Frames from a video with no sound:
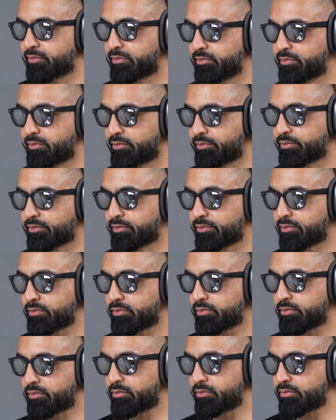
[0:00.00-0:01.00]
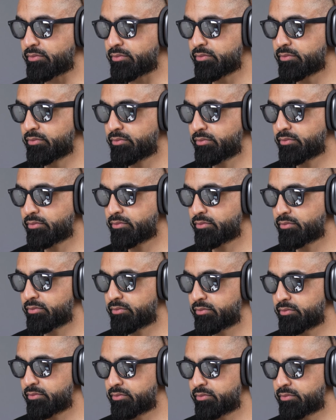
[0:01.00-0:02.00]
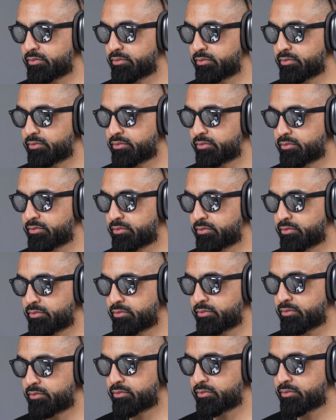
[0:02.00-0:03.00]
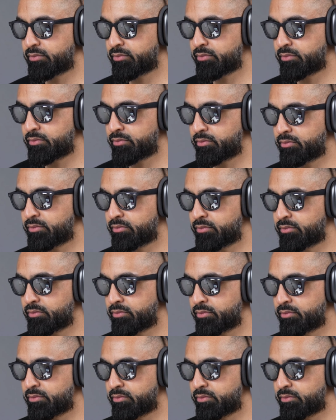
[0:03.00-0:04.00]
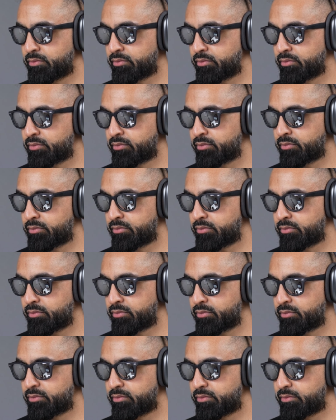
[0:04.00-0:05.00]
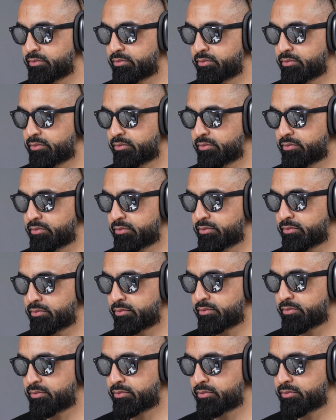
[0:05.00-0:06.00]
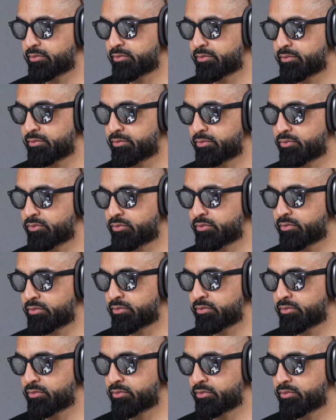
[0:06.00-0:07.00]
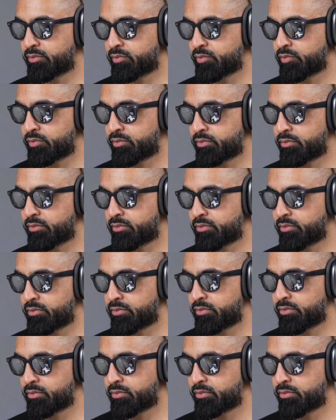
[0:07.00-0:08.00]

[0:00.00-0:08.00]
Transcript: (not speaking)